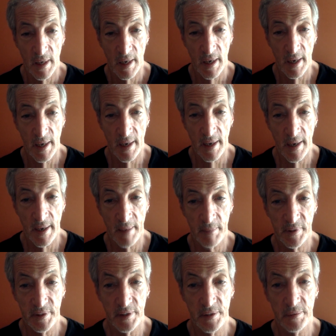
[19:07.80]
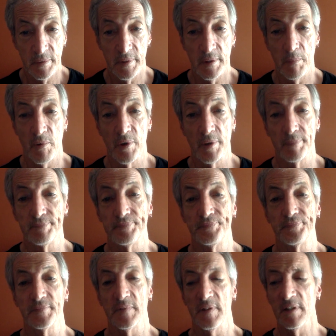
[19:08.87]
I'm going to do a little more.
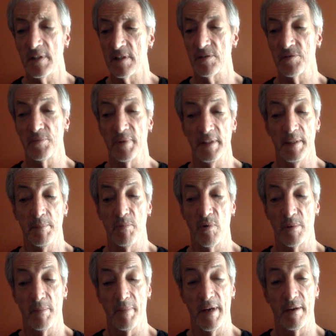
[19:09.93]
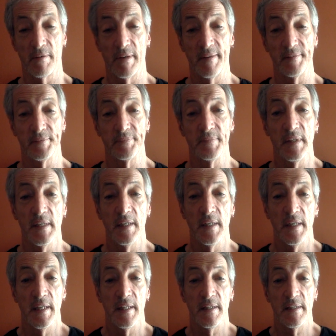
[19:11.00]
This is a really important paragraph.
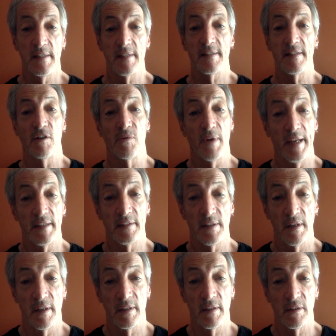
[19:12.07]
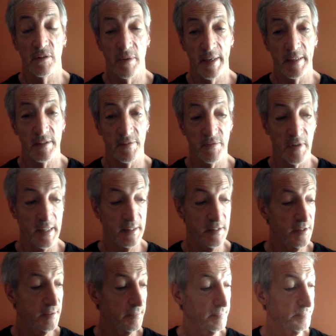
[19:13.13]
This is the grant of
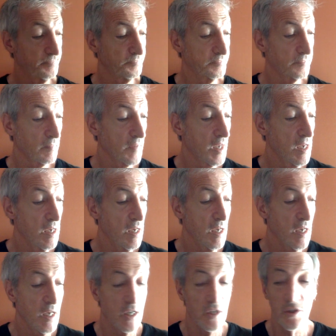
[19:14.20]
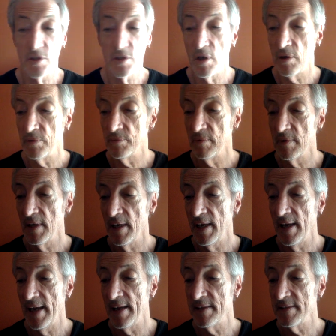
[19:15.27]
rights. So,
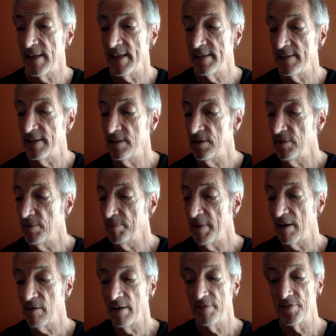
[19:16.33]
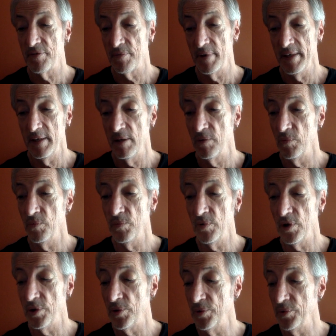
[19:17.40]
as I said to you in paragraph 3,
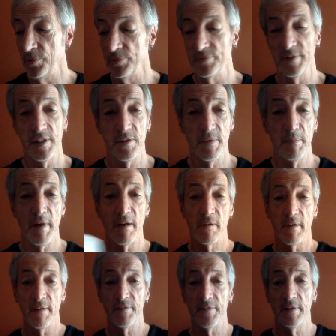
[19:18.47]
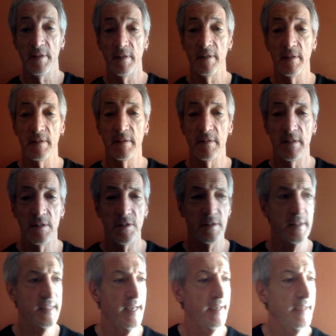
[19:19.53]
whoa, did you read paragraph 3? Did you
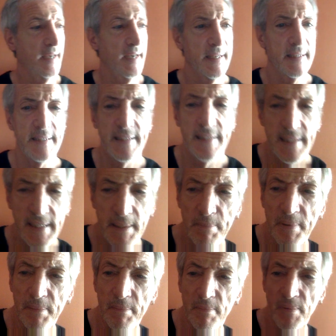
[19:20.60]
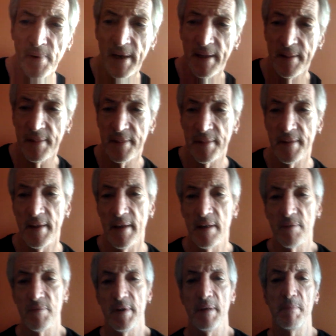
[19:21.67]
take a deep breath
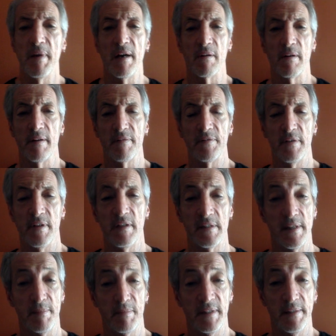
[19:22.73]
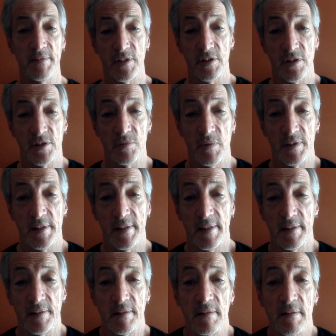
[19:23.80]
and read paragraph 3? Because I believe it's just one
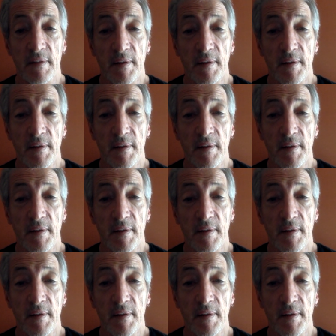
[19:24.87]
sentence.